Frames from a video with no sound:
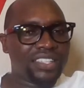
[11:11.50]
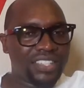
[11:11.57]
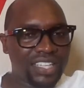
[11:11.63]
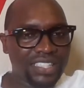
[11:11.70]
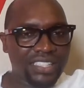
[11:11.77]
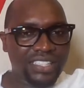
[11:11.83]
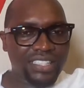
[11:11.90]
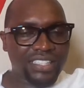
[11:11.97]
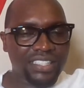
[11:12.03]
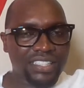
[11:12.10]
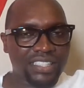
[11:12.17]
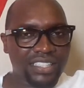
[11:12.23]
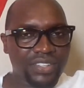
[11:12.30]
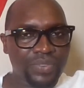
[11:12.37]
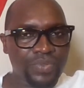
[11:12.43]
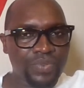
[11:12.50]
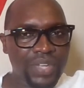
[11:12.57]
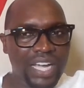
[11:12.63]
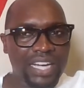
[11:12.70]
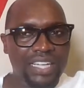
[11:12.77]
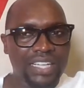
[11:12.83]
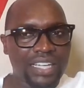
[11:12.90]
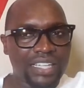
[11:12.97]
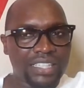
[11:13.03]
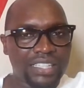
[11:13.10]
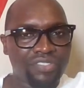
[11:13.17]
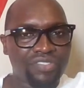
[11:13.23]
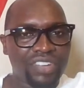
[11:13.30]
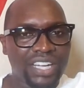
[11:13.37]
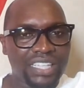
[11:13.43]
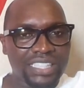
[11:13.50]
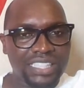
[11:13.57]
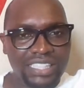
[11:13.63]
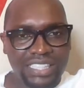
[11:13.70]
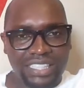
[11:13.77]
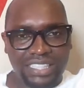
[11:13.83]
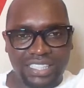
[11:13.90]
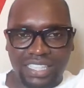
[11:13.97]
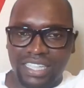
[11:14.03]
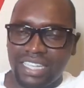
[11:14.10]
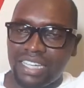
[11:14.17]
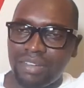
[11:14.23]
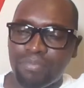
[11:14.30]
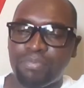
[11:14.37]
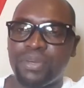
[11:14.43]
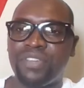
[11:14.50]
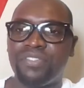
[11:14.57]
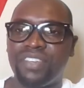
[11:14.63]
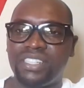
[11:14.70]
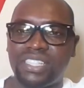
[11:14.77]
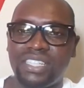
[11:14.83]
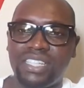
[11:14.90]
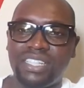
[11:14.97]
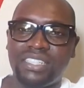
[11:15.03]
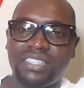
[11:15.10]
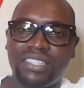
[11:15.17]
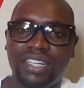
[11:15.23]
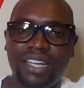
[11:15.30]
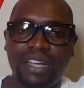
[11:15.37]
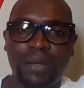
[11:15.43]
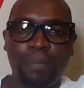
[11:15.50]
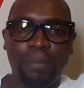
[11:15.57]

Yes, we had difficulties previous years,